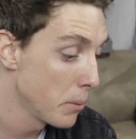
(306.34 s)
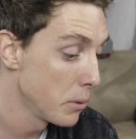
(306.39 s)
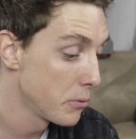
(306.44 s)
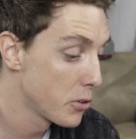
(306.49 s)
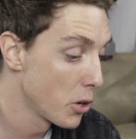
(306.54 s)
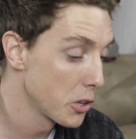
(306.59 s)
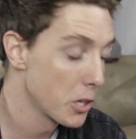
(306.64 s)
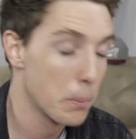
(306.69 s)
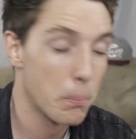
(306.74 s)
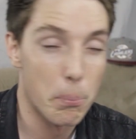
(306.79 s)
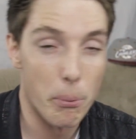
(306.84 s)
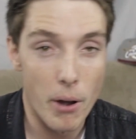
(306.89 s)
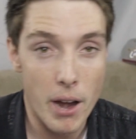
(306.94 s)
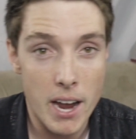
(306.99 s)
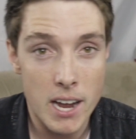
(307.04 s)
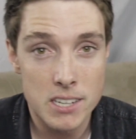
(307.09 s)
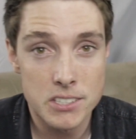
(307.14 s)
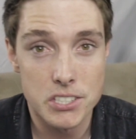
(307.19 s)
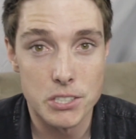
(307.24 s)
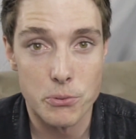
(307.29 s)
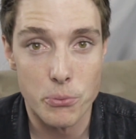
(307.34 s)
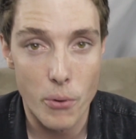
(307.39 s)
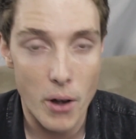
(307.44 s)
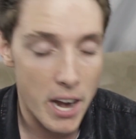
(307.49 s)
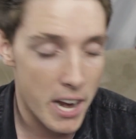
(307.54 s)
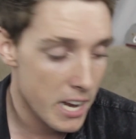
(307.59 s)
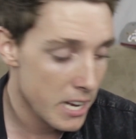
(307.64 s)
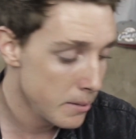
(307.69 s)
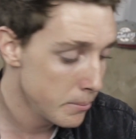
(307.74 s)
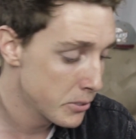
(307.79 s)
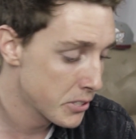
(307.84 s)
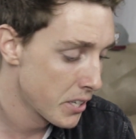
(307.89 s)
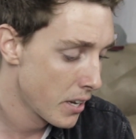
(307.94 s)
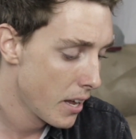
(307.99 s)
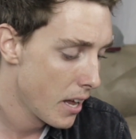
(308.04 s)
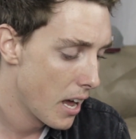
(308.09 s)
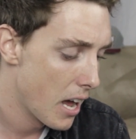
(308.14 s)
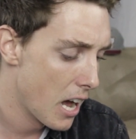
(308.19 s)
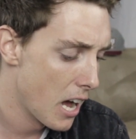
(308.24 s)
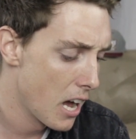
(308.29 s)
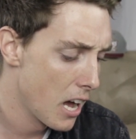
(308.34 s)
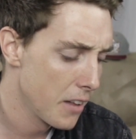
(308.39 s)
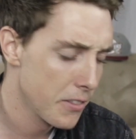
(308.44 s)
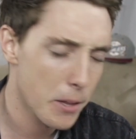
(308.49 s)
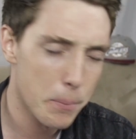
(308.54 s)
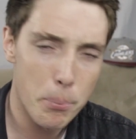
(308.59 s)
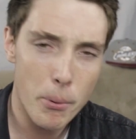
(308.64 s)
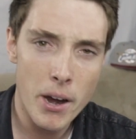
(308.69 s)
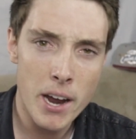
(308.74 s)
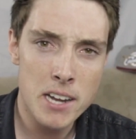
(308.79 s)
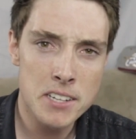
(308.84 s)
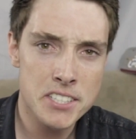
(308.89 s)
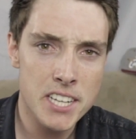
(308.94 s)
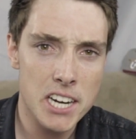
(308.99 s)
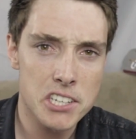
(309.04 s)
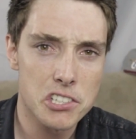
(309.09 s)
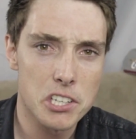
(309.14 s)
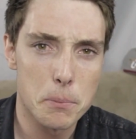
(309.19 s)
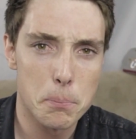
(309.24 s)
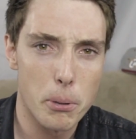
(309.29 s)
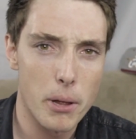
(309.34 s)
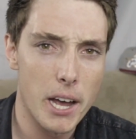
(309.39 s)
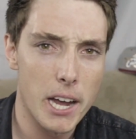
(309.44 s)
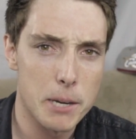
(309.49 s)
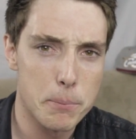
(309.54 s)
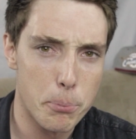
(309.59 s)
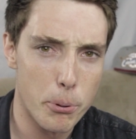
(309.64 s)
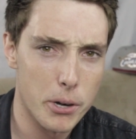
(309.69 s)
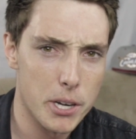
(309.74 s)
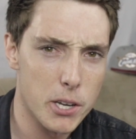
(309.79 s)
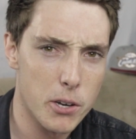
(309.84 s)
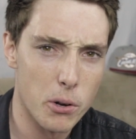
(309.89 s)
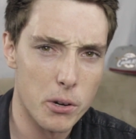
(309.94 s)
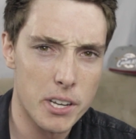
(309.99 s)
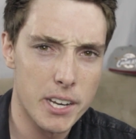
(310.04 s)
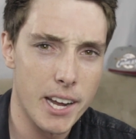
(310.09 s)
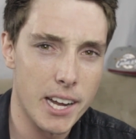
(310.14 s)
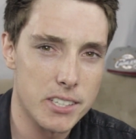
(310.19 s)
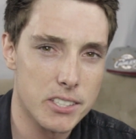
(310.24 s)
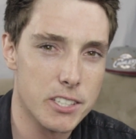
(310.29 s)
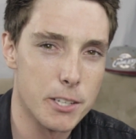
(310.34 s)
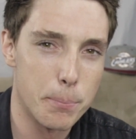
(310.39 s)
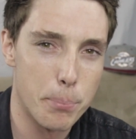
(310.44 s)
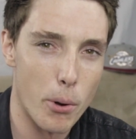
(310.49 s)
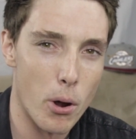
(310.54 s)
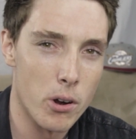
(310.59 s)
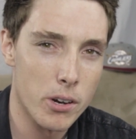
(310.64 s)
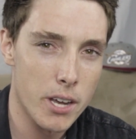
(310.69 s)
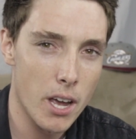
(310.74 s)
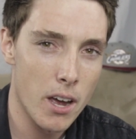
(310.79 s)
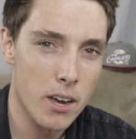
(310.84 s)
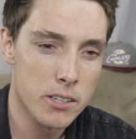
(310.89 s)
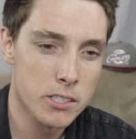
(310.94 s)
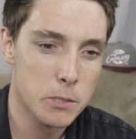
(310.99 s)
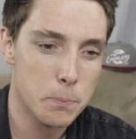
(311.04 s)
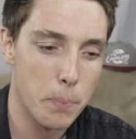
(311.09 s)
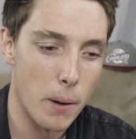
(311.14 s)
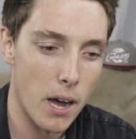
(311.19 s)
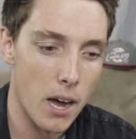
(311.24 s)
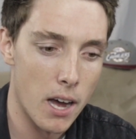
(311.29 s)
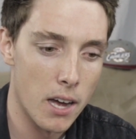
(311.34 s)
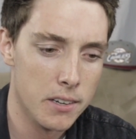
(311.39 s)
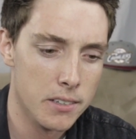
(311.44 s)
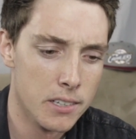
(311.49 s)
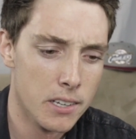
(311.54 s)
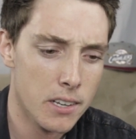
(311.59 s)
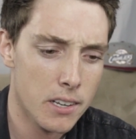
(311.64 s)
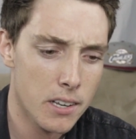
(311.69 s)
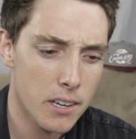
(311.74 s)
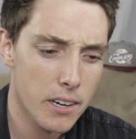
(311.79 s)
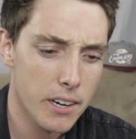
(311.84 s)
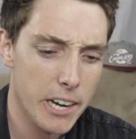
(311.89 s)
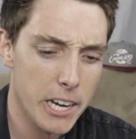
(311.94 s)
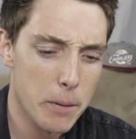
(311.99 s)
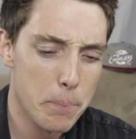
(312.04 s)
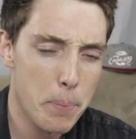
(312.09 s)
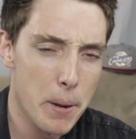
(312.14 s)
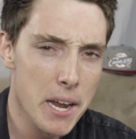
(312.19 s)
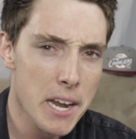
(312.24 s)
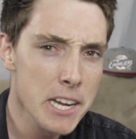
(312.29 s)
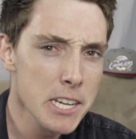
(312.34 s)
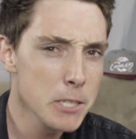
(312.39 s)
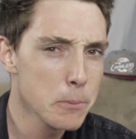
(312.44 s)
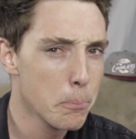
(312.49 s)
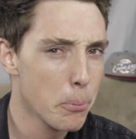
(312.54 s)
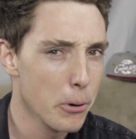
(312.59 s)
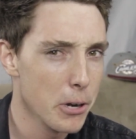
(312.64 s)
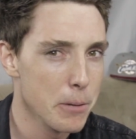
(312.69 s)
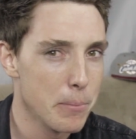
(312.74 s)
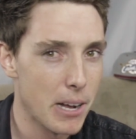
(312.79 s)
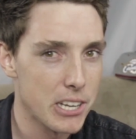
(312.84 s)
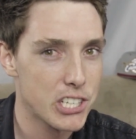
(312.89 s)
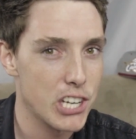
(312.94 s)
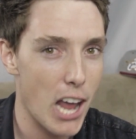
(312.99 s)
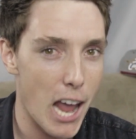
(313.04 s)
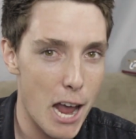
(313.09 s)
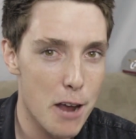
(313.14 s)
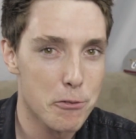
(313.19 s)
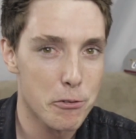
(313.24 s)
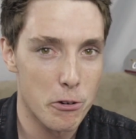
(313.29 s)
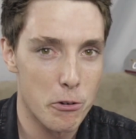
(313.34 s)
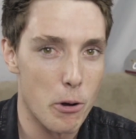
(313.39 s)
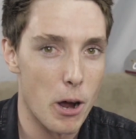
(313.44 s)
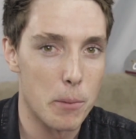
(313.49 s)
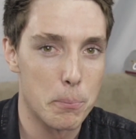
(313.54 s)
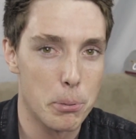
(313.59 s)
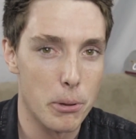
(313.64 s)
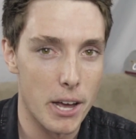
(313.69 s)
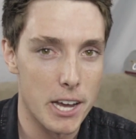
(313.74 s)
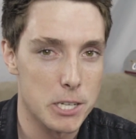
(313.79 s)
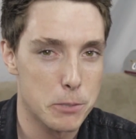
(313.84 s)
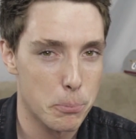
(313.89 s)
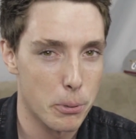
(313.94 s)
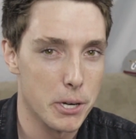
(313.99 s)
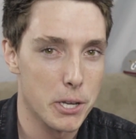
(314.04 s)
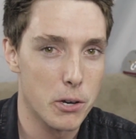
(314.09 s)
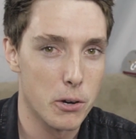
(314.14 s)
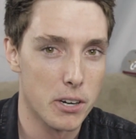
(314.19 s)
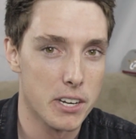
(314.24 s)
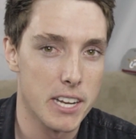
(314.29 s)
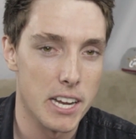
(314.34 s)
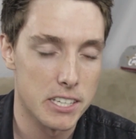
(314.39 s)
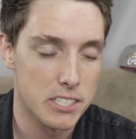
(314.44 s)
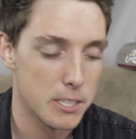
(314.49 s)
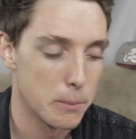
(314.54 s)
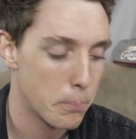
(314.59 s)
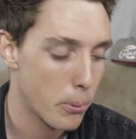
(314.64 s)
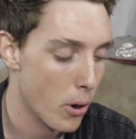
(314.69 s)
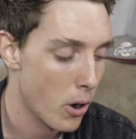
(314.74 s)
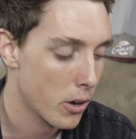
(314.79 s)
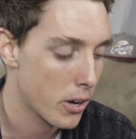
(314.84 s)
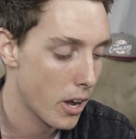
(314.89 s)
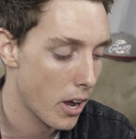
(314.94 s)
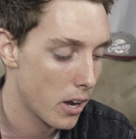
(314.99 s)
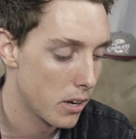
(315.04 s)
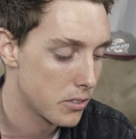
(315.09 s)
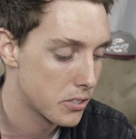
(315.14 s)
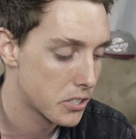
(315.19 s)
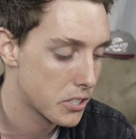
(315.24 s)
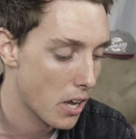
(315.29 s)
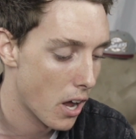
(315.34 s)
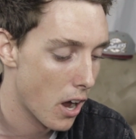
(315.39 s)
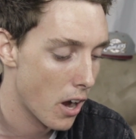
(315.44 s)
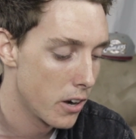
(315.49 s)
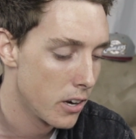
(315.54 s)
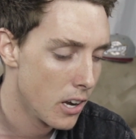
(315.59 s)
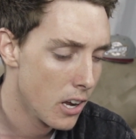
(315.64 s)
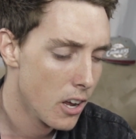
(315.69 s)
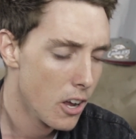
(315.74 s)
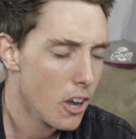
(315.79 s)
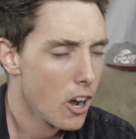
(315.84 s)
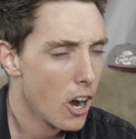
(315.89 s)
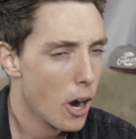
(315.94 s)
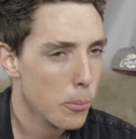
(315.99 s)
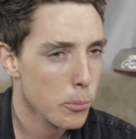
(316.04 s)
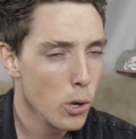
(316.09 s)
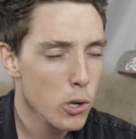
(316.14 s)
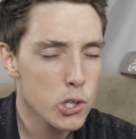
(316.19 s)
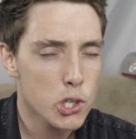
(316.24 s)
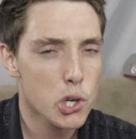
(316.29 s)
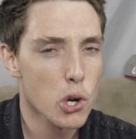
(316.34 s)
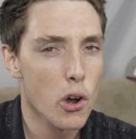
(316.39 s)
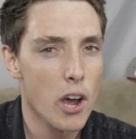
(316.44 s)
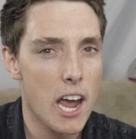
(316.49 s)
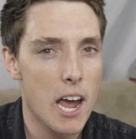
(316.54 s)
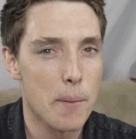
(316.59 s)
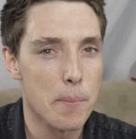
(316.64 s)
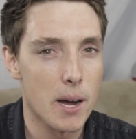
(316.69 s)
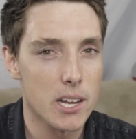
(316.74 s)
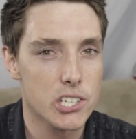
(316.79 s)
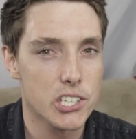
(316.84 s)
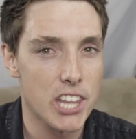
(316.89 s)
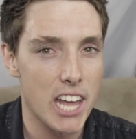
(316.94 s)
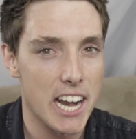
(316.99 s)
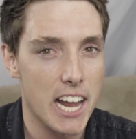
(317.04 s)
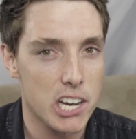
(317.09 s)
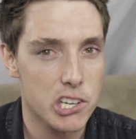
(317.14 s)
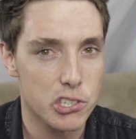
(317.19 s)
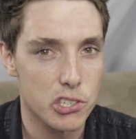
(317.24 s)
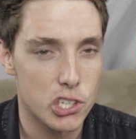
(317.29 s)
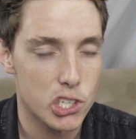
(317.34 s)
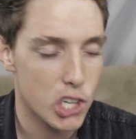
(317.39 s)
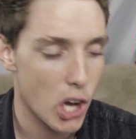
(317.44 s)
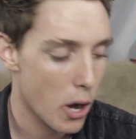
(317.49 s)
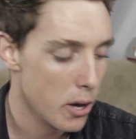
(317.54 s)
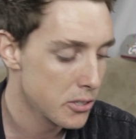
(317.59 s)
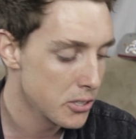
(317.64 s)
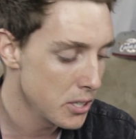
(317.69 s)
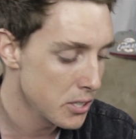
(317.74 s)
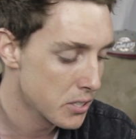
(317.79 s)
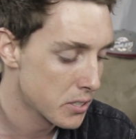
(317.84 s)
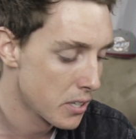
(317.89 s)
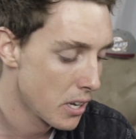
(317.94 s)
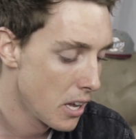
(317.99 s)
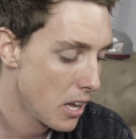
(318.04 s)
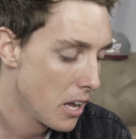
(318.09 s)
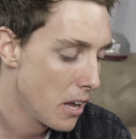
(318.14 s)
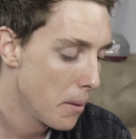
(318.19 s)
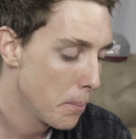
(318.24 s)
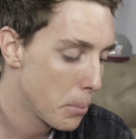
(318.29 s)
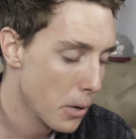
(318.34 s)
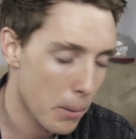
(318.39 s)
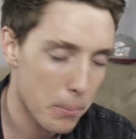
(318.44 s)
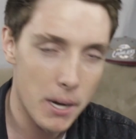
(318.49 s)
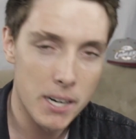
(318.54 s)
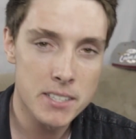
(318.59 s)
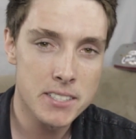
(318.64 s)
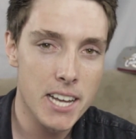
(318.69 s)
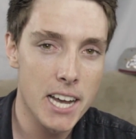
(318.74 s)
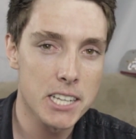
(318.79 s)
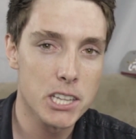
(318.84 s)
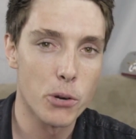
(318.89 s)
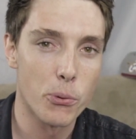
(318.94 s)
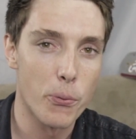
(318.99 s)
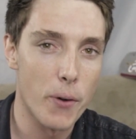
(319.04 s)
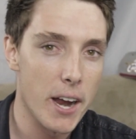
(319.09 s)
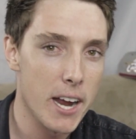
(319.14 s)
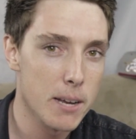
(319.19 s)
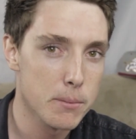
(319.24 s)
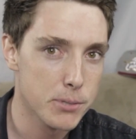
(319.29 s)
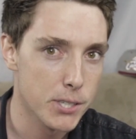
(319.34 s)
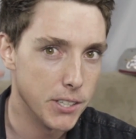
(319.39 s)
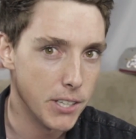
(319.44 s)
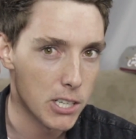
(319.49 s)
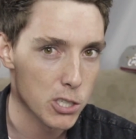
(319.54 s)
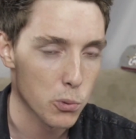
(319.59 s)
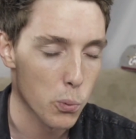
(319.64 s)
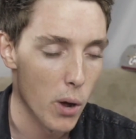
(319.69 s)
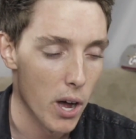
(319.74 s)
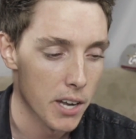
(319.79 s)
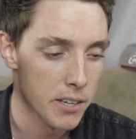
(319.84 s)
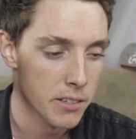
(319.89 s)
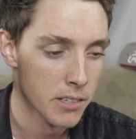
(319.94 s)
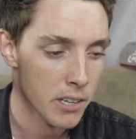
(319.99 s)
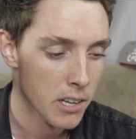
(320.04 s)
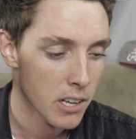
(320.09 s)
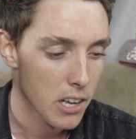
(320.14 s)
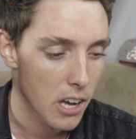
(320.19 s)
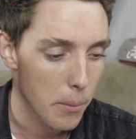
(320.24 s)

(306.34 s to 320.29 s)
up, we've got the Browns and Rams. The Browns actually played pretty good against the Broncos, but it appears pretty much everyone plays pretty good against the Broncos, so I'm not sure how much that actually shows us, but I'm going to take the Rams in this one.